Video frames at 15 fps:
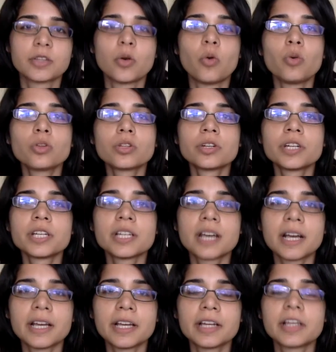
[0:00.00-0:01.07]
The Whole30
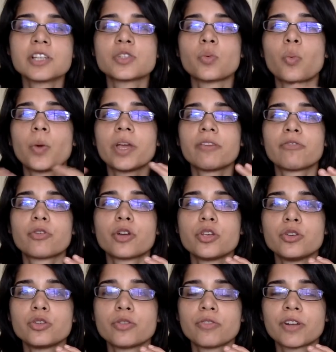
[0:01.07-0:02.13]
diet is a way for
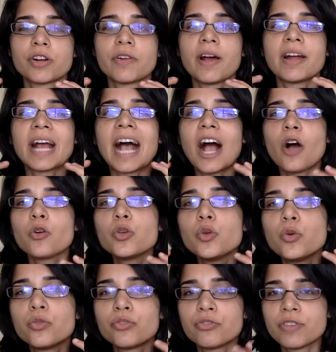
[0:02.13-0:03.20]
you to figure out how
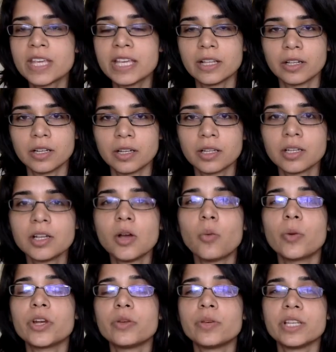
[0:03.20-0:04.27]
you feel
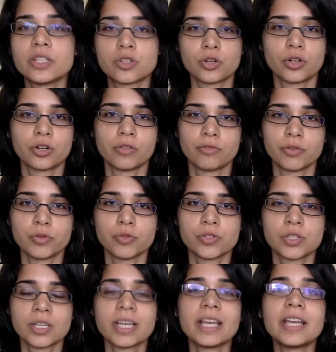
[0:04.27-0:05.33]
when you eat certain
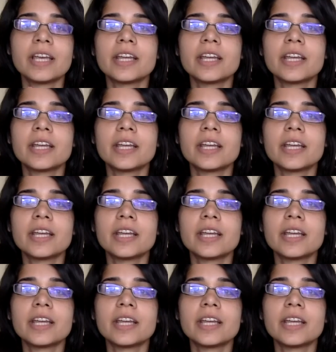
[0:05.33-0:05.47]
foods.